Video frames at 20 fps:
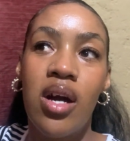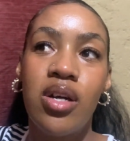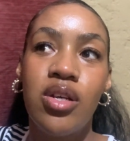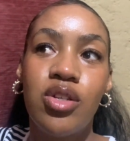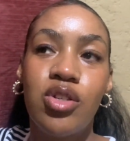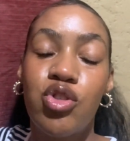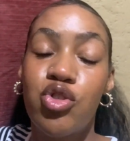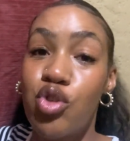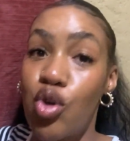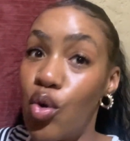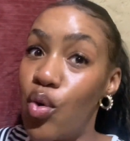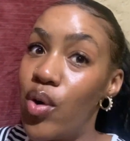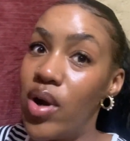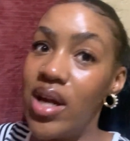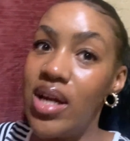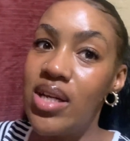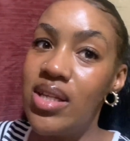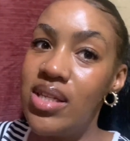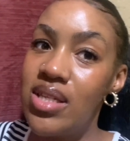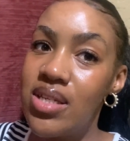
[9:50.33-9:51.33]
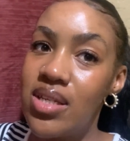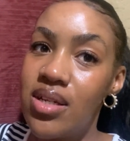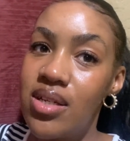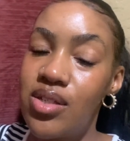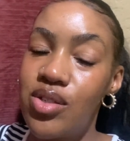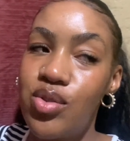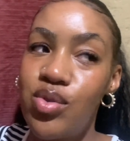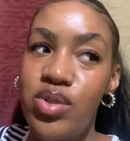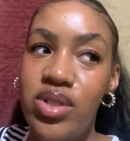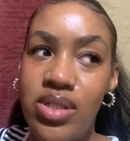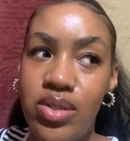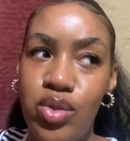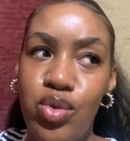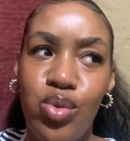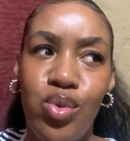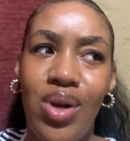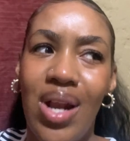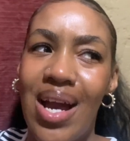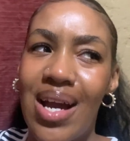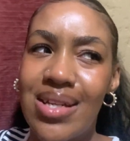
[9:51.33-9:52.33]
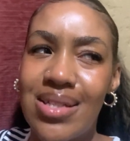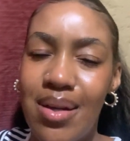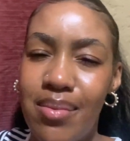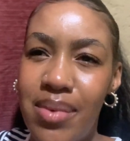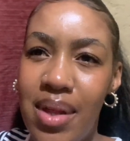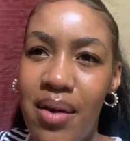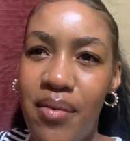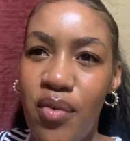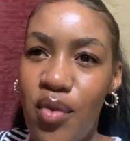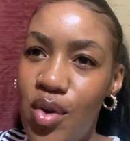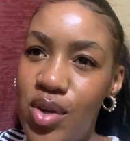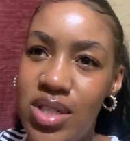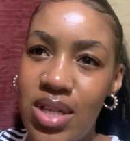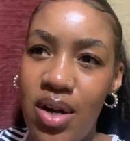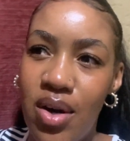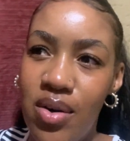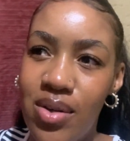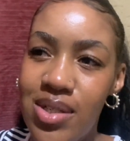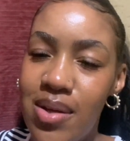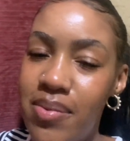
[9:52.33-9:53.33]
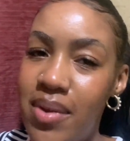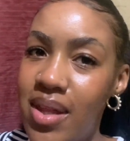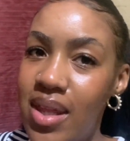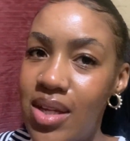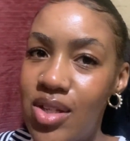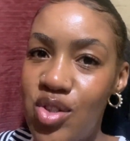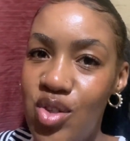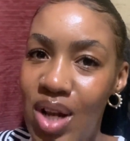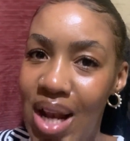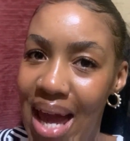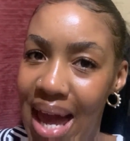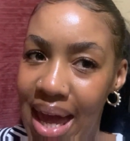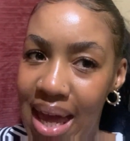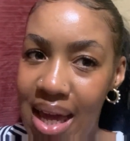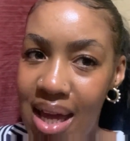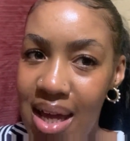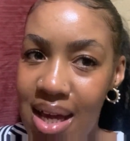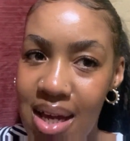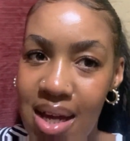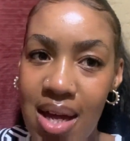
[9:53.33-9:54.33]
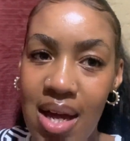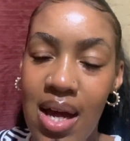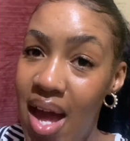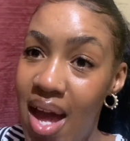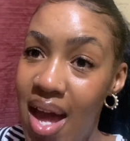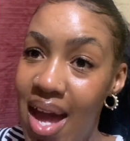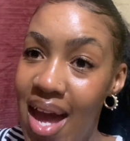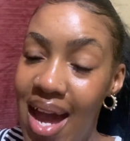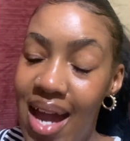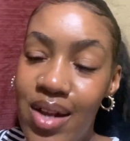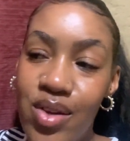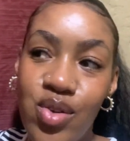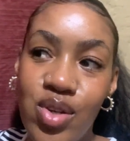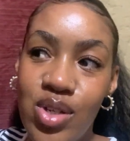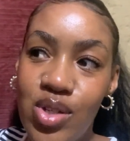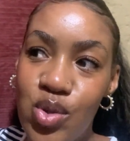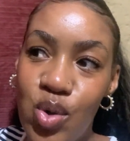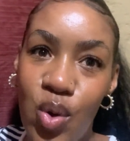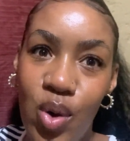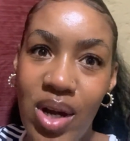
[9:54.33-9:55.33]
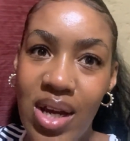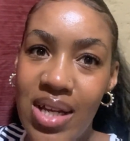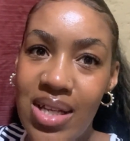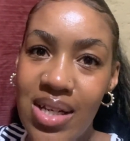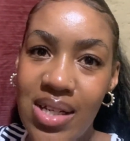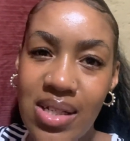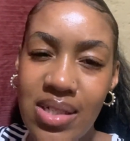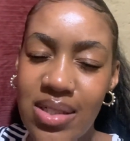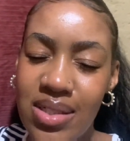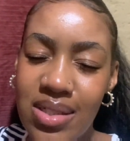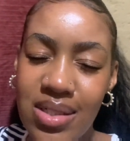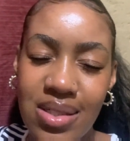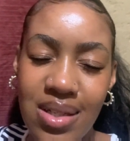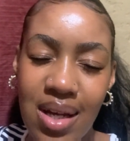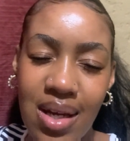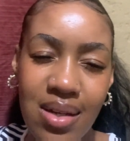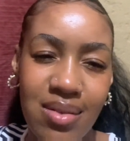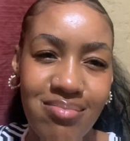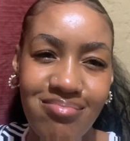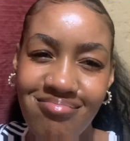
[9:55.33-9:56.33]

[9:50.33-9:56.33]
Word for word: so great to do like something for yourself something that you like and you enjoy it and it's just like